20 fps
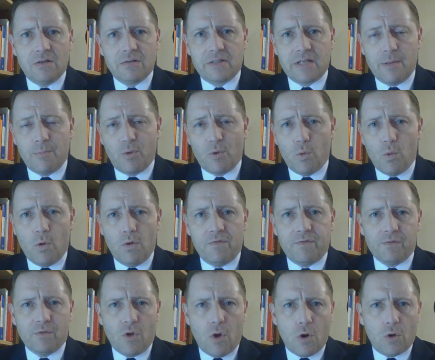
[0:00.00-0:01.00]

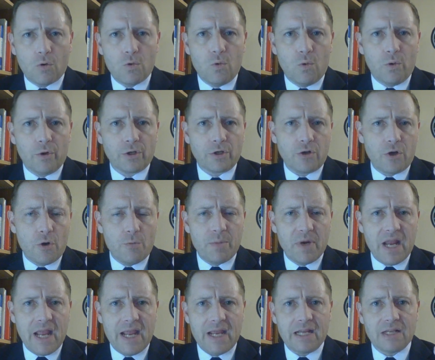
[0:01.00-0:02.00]
Timberwolf Longhorn
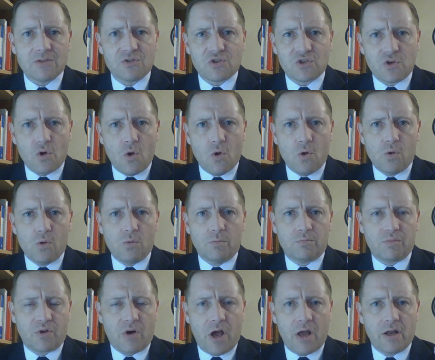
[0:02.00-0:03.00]
Copenhagen Skull
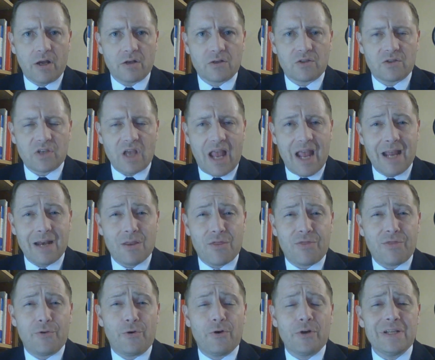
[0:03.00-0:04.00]
products and
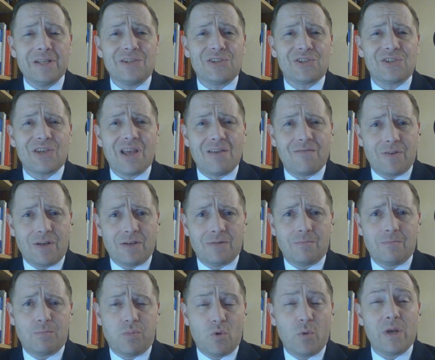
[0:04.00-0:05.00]

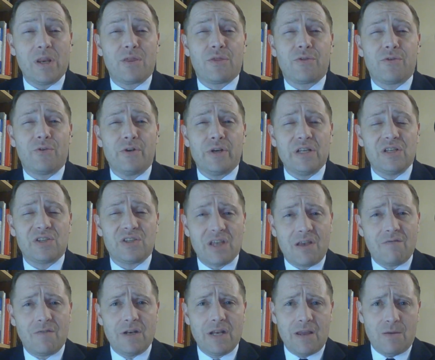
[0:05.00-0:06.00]

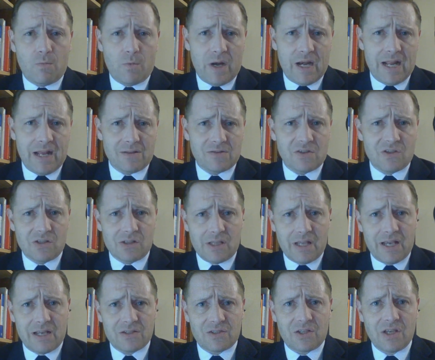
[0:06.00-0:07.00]
37.37 net weight ounces
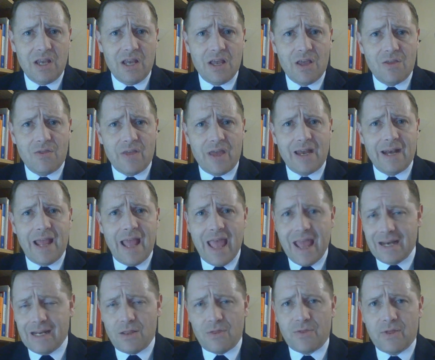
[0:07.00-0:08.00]
less than
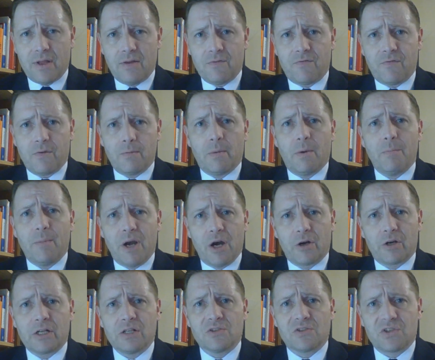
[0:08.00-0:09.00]
anything from
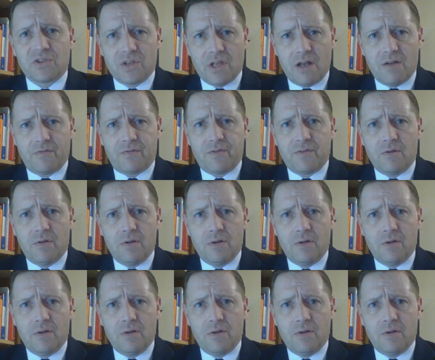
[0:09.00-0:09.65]
American Snuff.